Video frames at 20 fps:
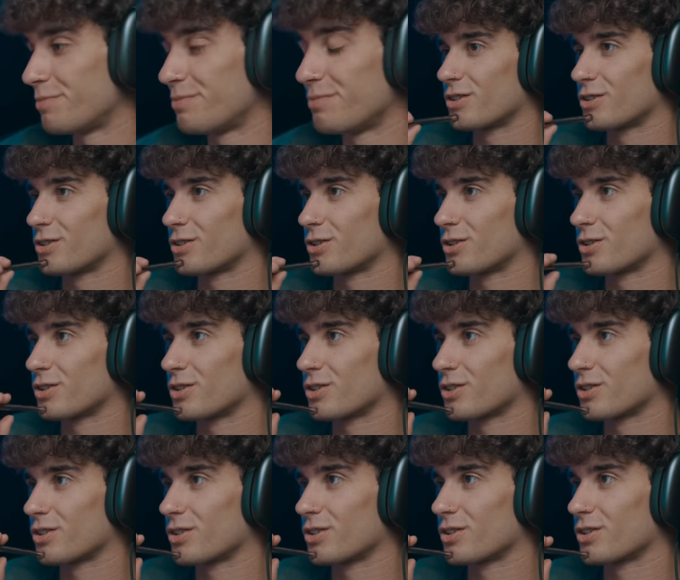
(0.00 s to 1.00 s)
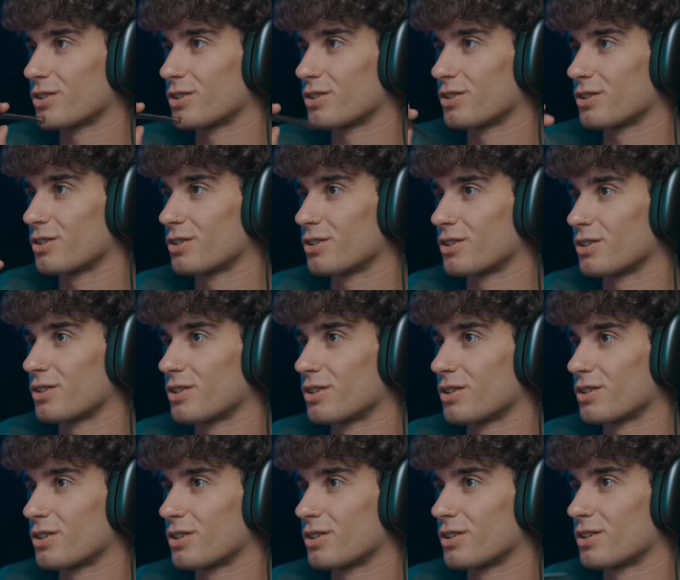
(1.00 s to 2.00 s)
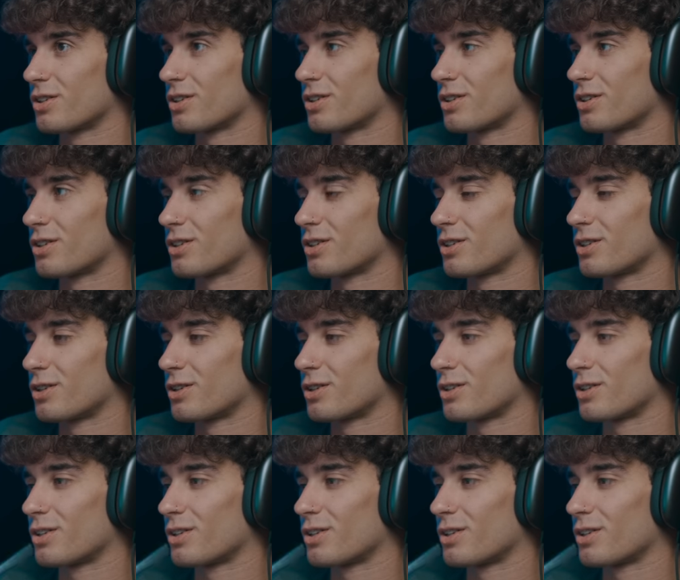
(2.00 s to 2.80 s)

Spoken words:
Nothing is said.